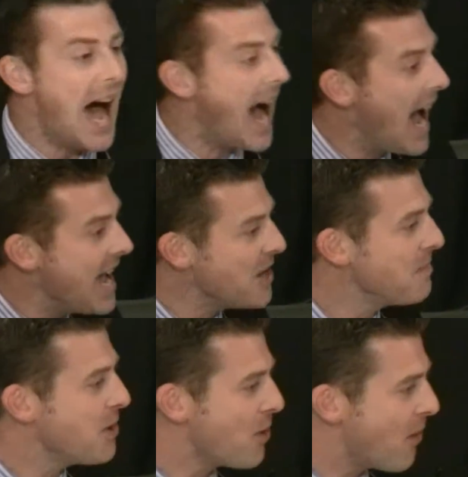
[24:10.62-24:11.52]
I
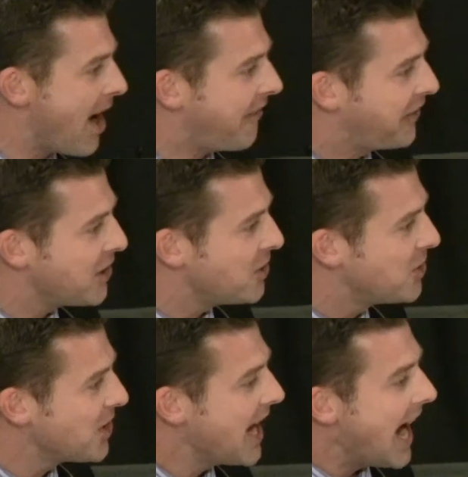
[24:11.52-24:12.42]
am your
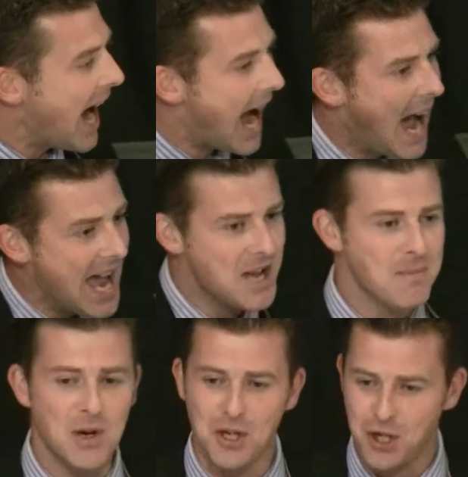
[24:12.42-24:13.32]
refuge. I
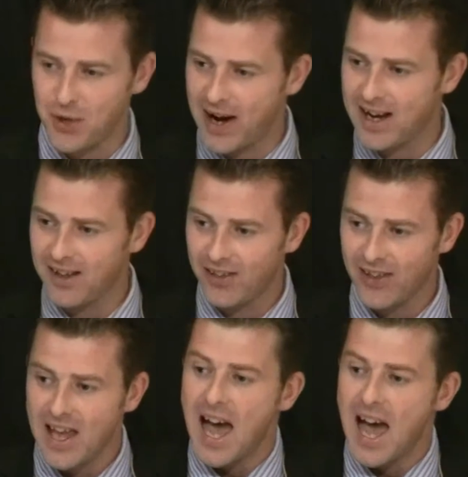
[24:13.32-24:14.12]
am your strength.